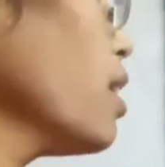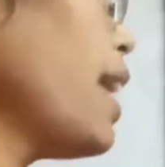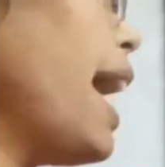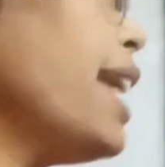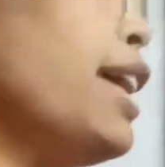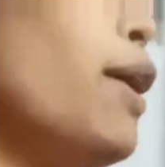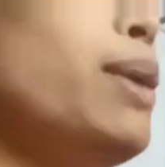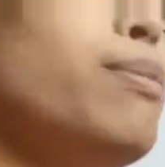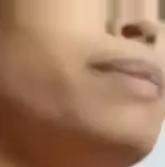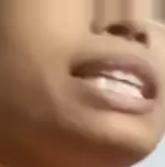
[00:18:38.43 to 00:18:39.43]

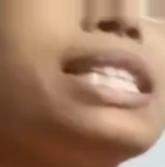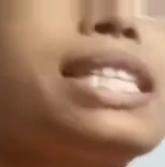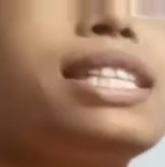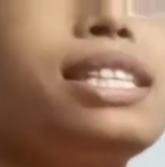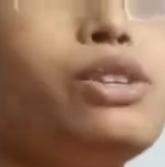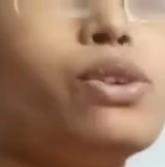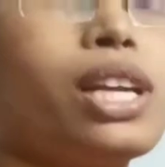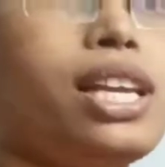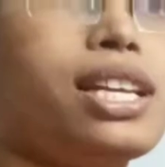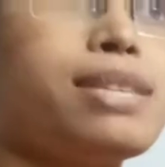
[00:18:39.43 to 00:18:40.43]
karyon means
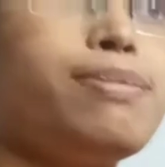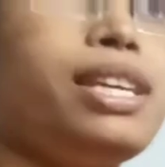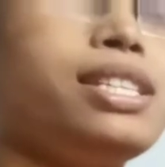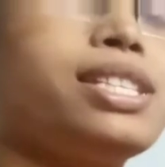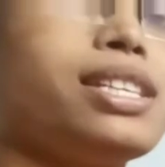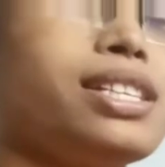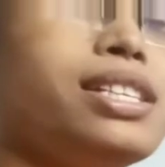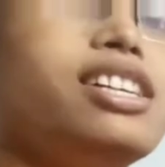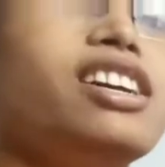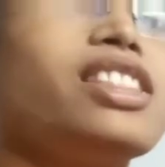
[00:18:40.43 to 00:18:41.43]
nucleus, means
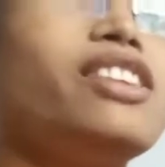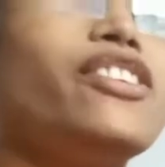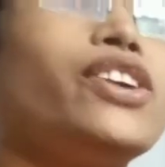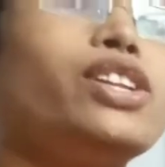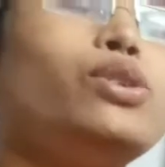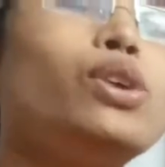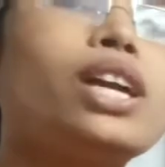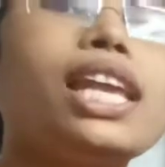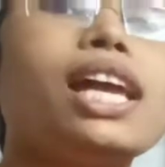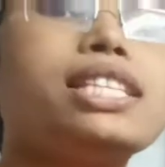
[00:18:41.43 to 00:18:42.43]
the
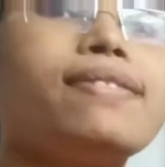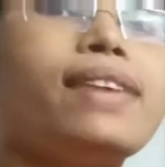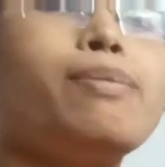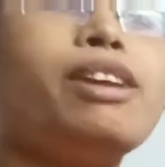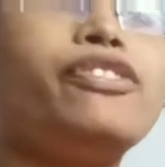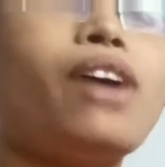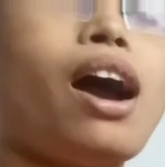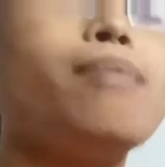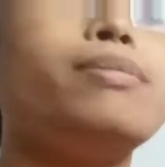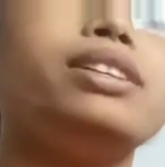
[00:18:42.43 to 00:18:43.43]
nucleus will be
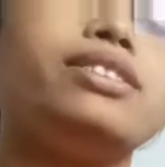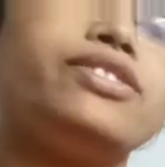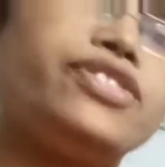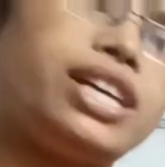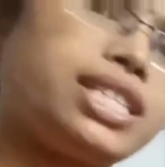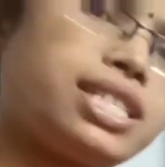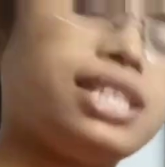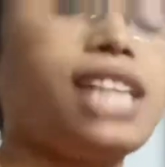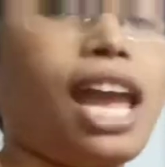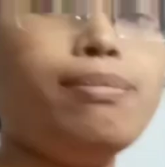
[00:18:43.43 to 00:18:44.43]
formed first
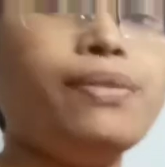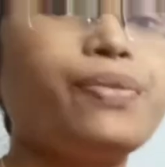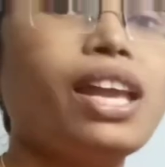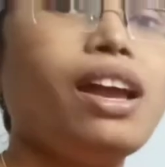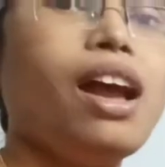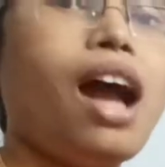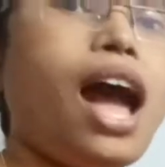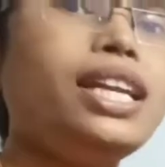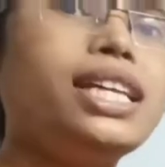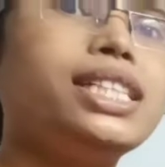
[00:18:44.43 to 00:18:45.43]
time,
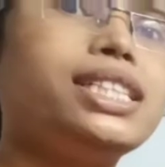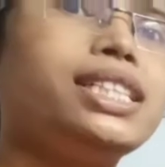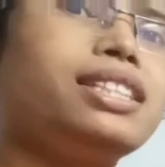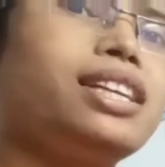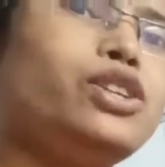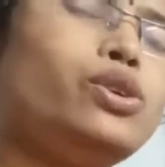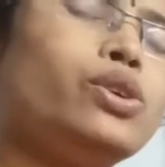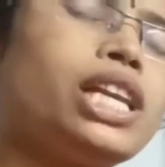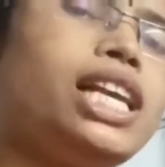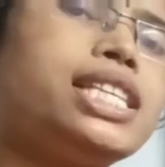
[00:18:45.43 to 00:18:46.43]
and the
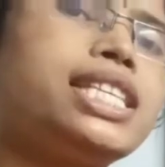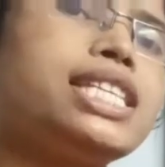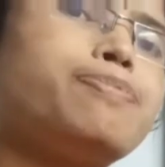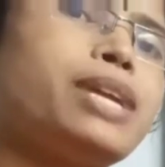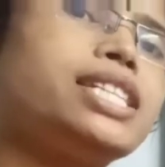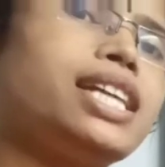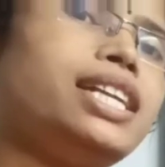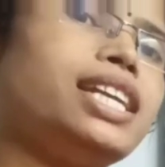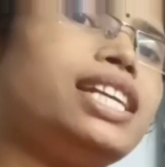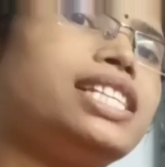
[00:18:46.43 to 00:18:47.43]
nucleus is
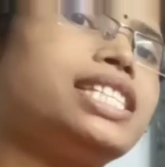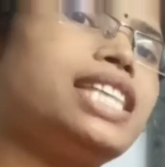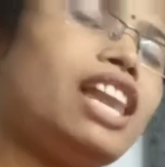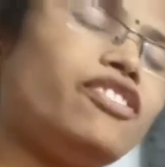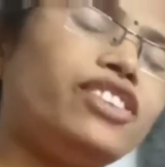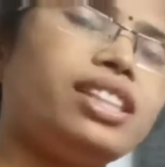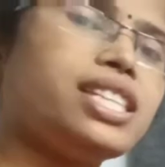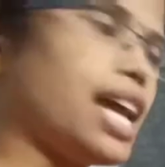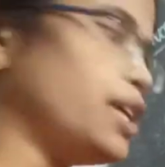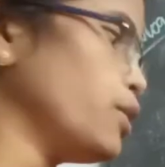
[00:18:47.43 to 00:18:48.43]
present itself in the
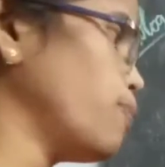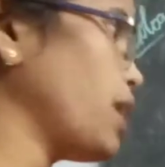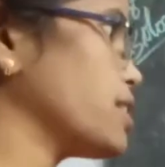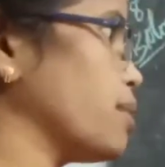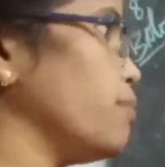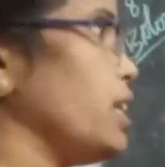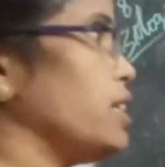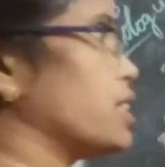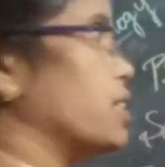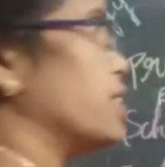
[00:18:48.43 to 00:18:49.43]
cytoplasm,
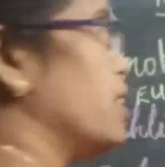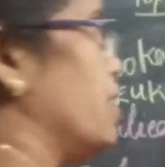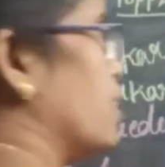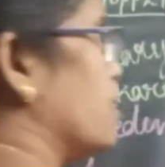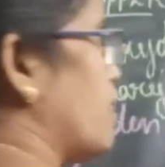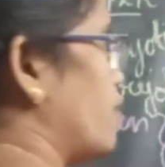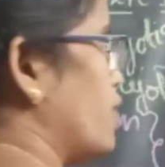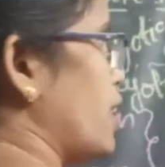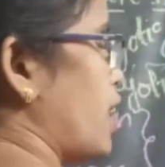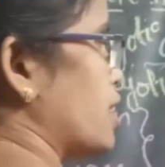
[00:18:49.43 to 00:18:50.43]
means
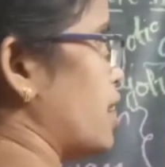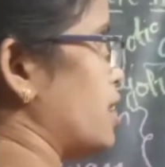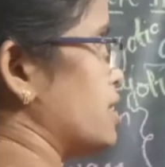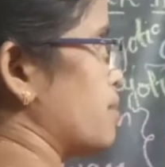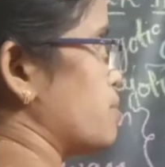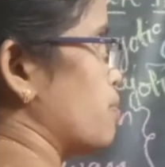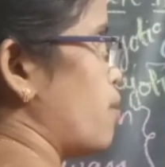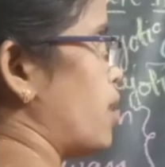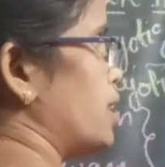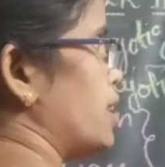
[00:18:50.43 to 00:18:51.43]
every organism's
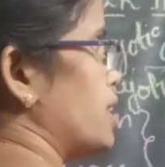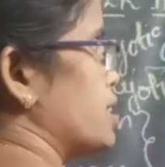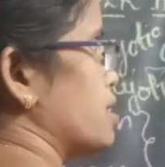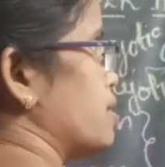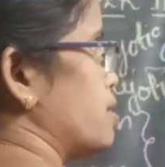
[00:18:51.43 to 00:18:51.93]
body is